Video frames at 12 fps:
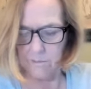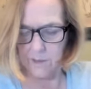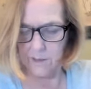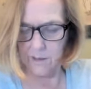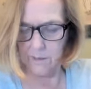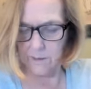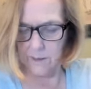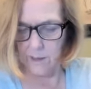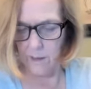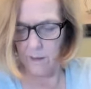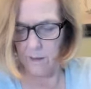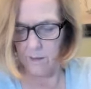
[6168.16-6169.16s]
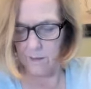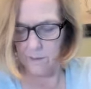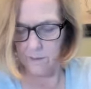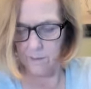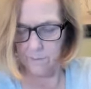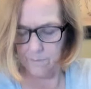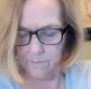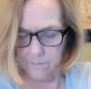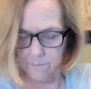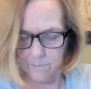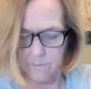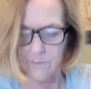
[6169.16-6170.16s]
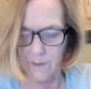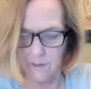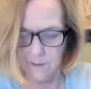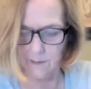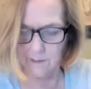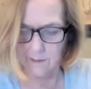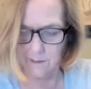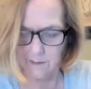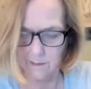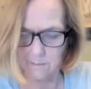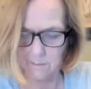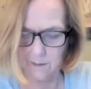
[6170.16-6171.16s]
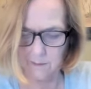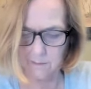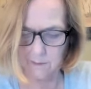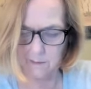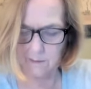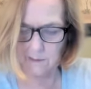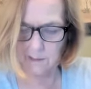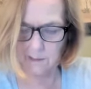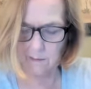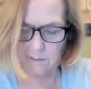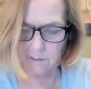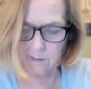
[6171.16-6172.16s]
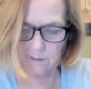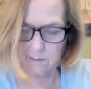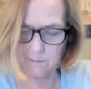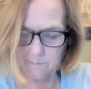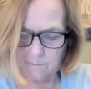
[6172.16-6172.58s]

still it's kind of odd, isn't it? Yes, it is, Mel. It's kind of odd.